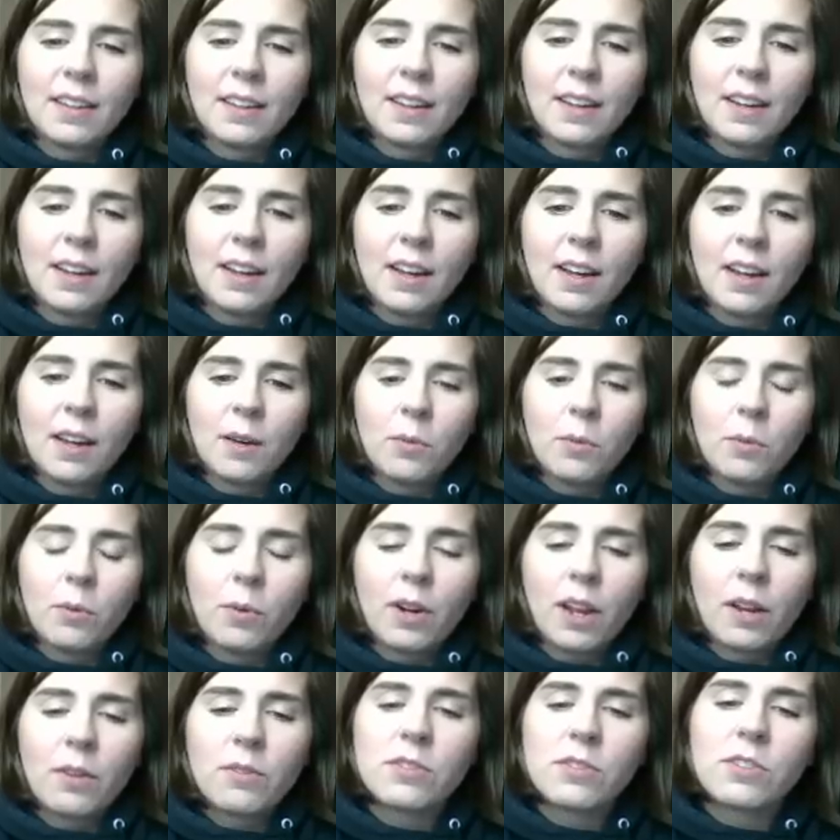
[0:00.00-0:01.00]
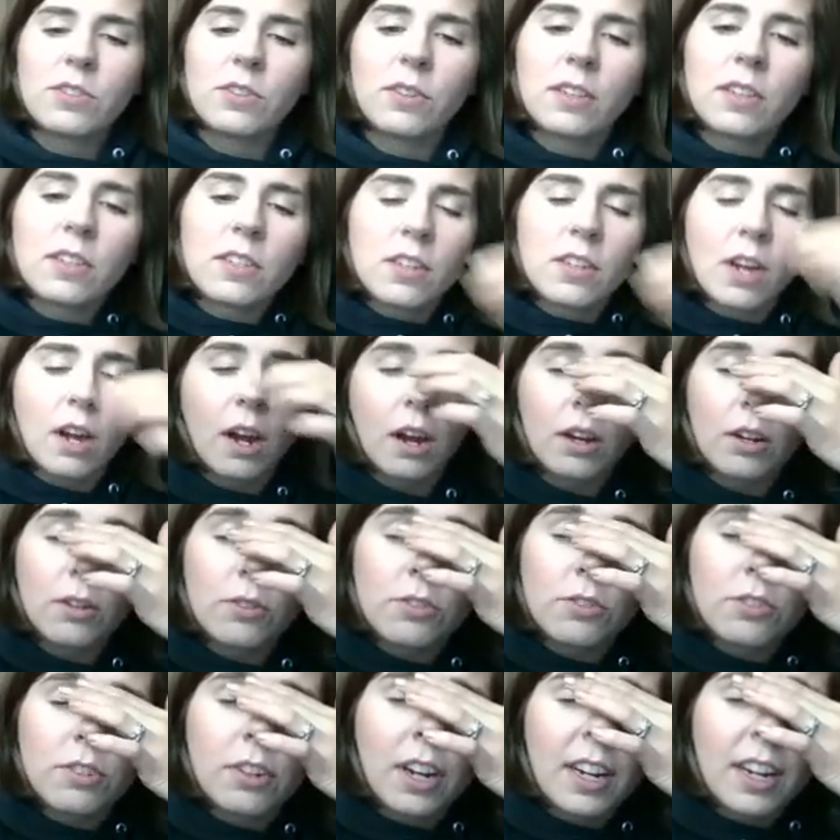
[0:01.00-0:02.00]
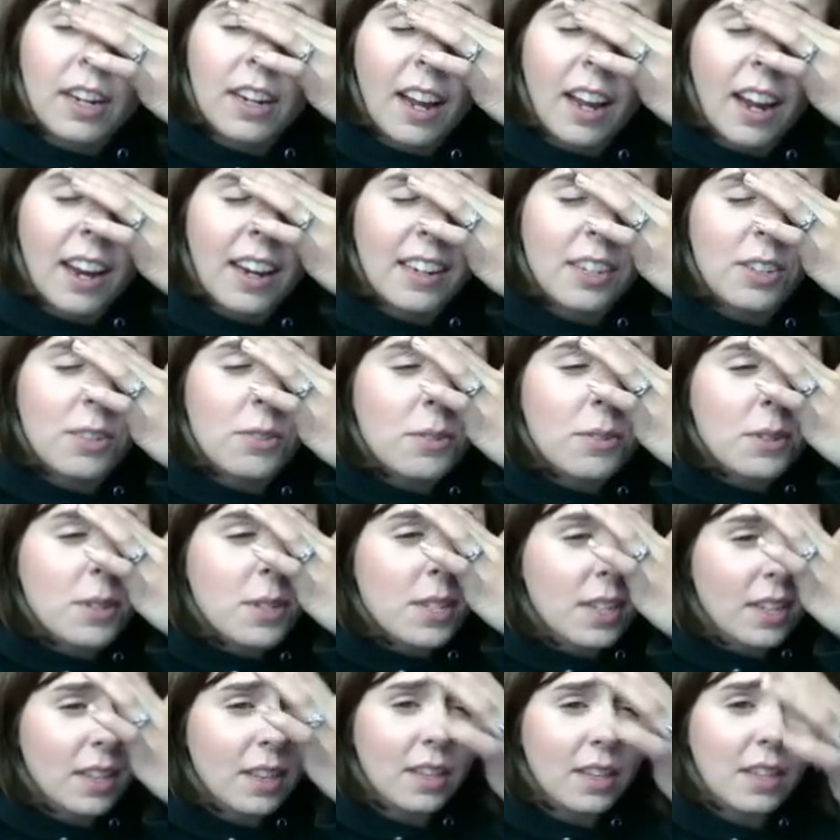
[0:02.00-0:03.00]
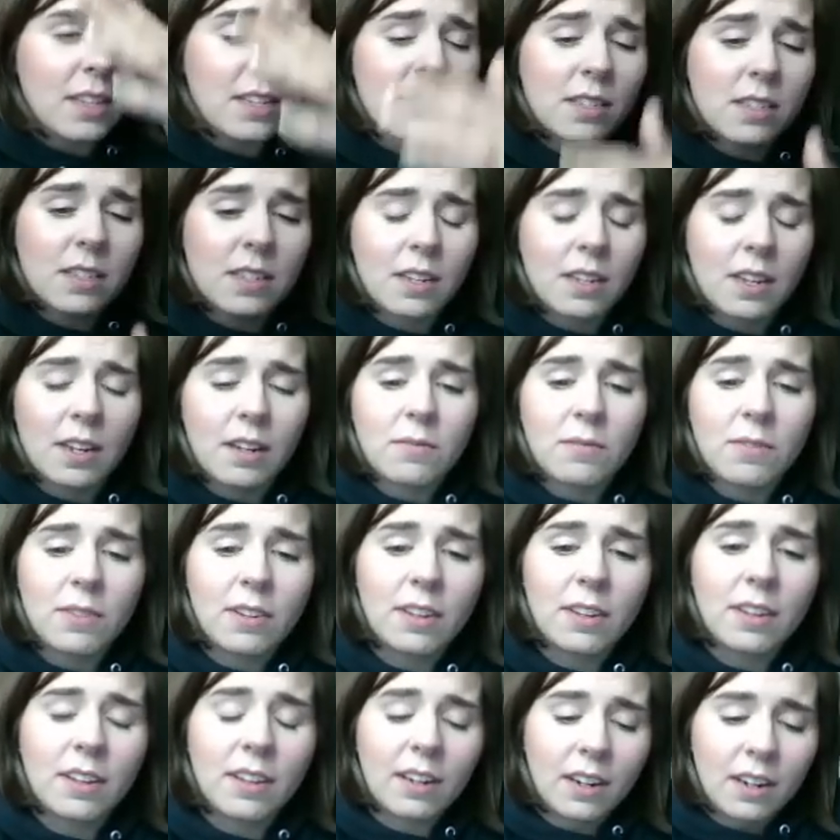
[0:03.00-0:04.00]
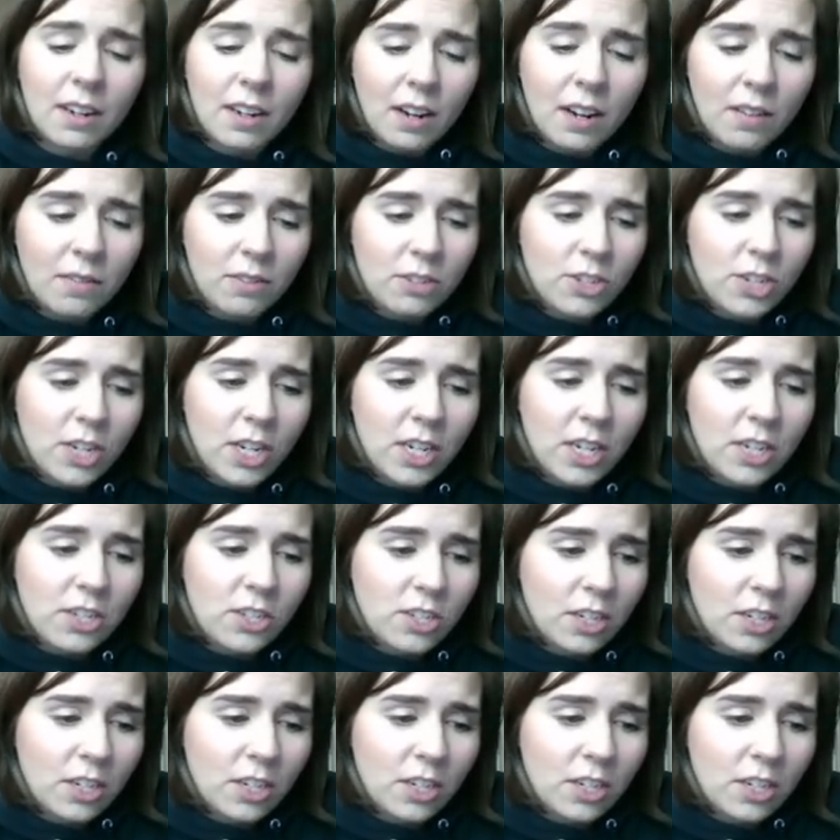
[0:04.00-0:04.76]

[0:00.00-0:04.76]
When I was doing the taco train, I used this infill and I never changed